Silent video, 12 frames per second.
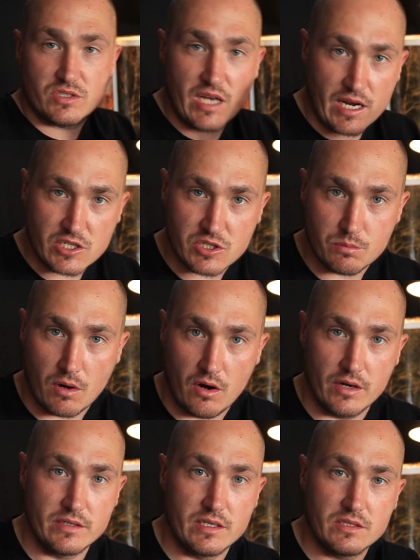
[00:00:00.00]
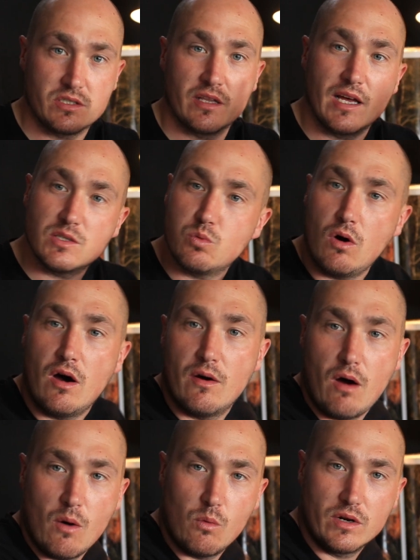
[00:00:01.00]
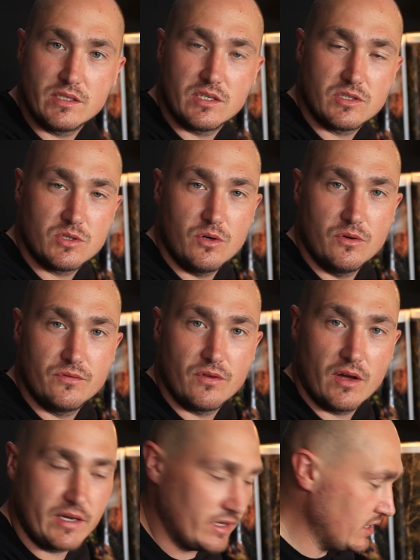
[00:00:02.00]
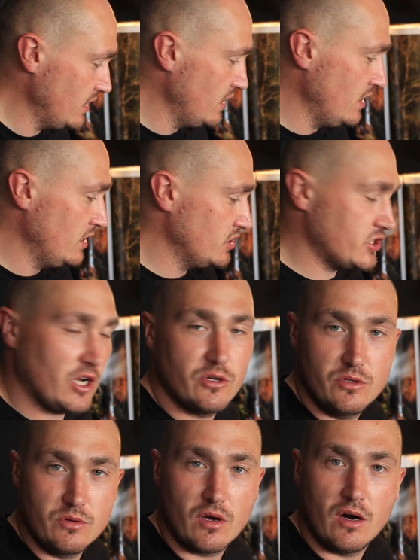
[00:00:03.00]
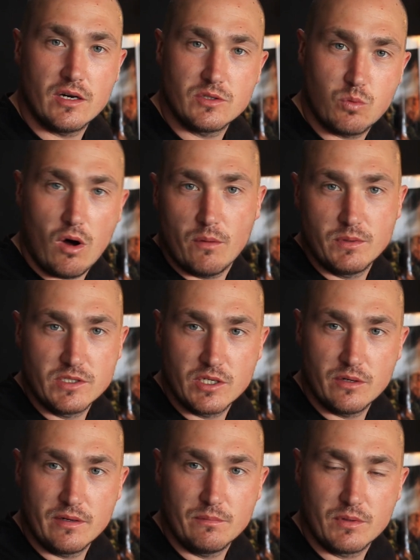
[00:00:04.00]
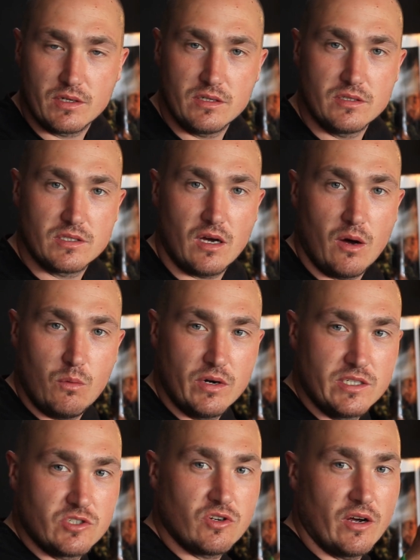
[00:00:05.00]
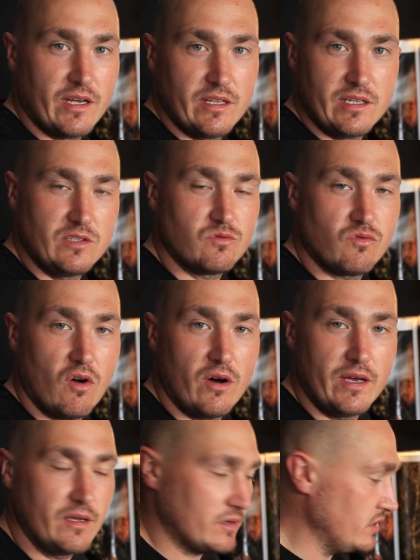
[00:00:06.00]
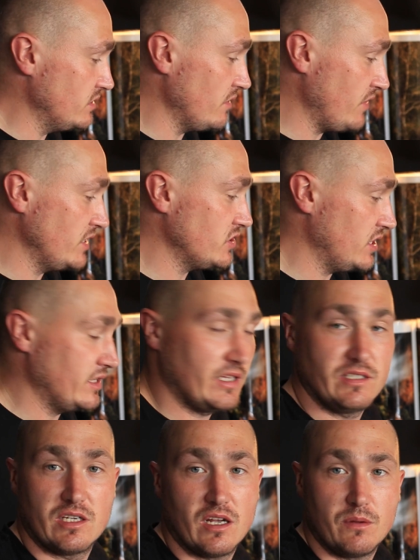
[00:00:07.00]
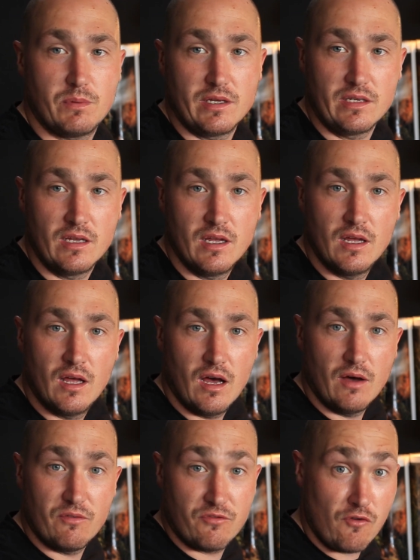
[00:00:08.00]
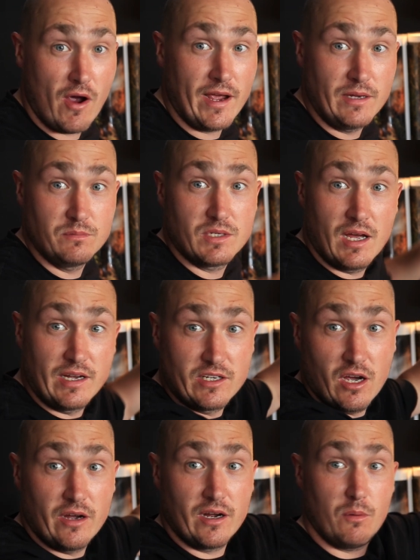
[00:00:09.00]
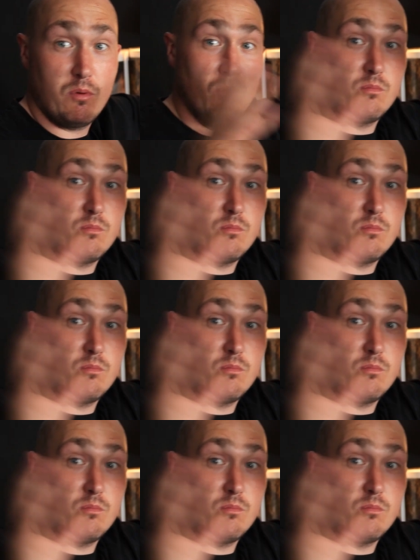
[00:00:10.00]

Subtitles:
of texture behind it, so that's why I wanted to sort of like show you guys what I've been doing, because I wanted to try and get these right, because eventually these are going to be framed and going up